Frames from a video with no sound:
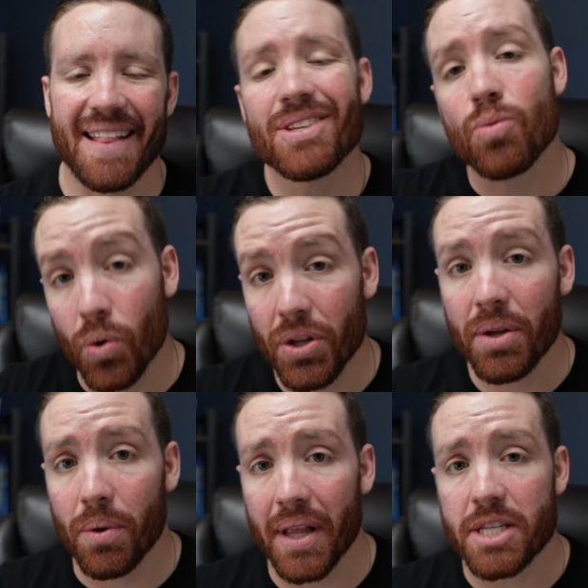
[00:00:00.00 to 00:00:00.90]
And this
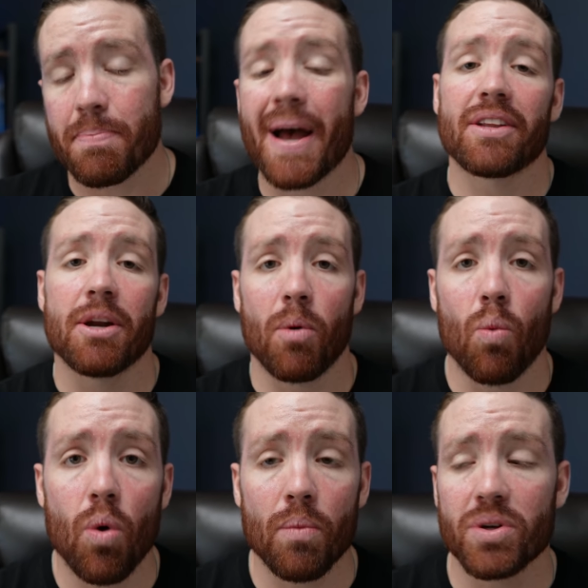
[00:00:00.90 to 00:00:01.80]
really relates back to number
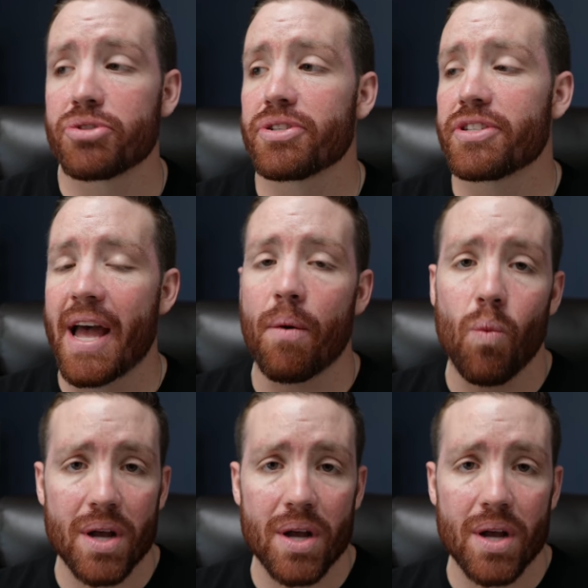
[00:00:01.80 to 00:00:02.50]
one, which was that